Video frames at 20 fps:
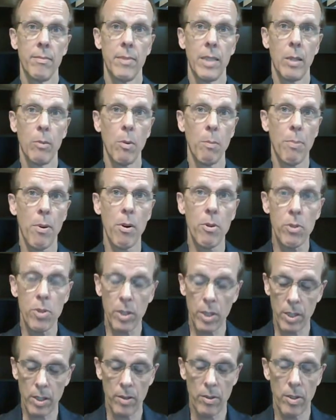They were
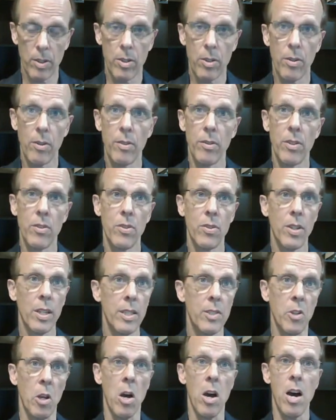persecuted during the
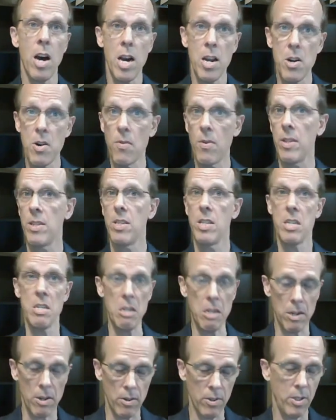600
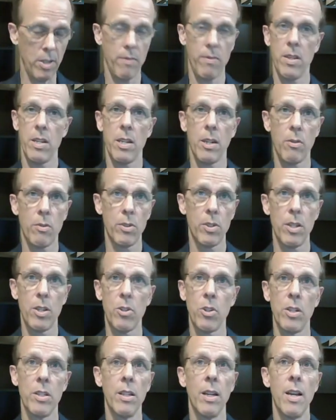years of the
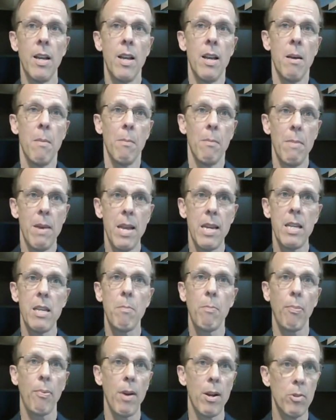Inquisition. Many
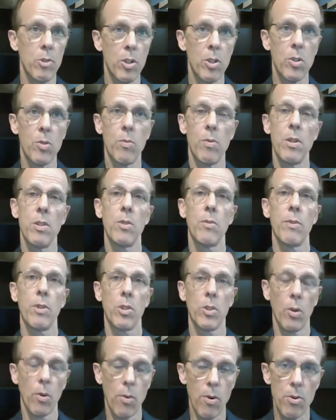precious ones were
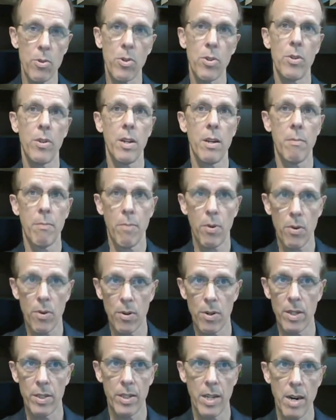tortured and
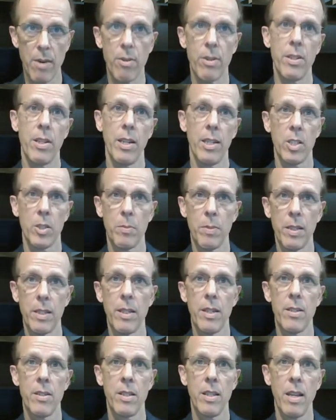burned as heretics
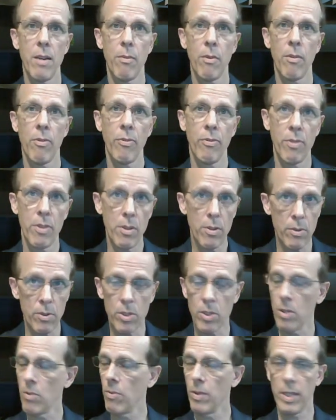because they
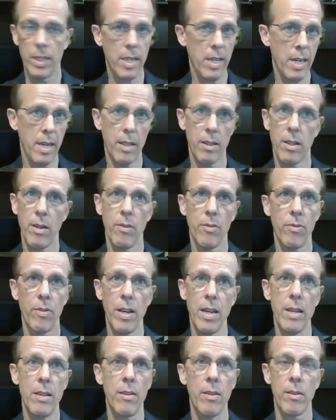refused to recant their
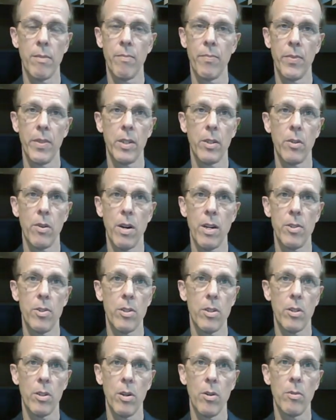faith in
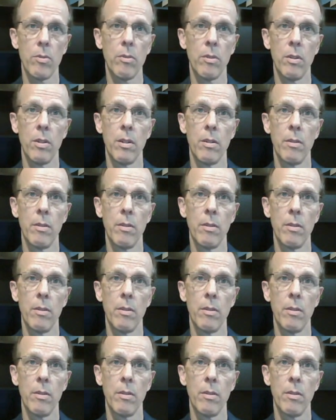Christ alone.